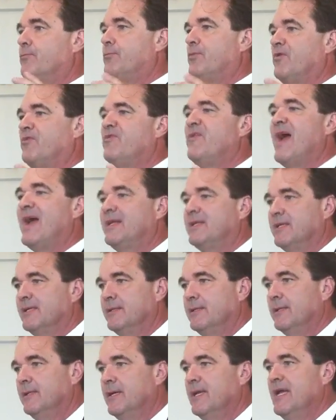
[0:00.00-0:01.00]
perfected.
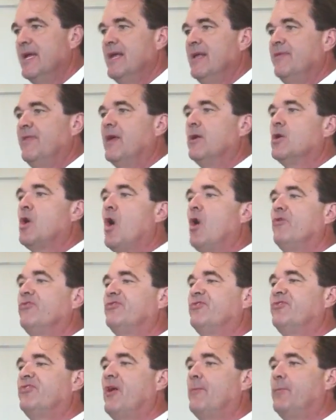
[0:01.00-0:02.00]
They're called
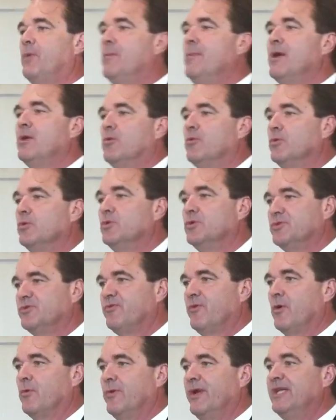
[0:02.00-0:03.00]
supplemental rules
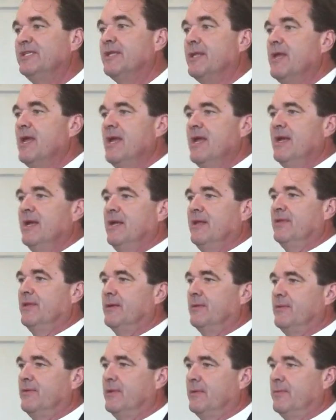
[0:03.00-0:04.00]
for a reason. The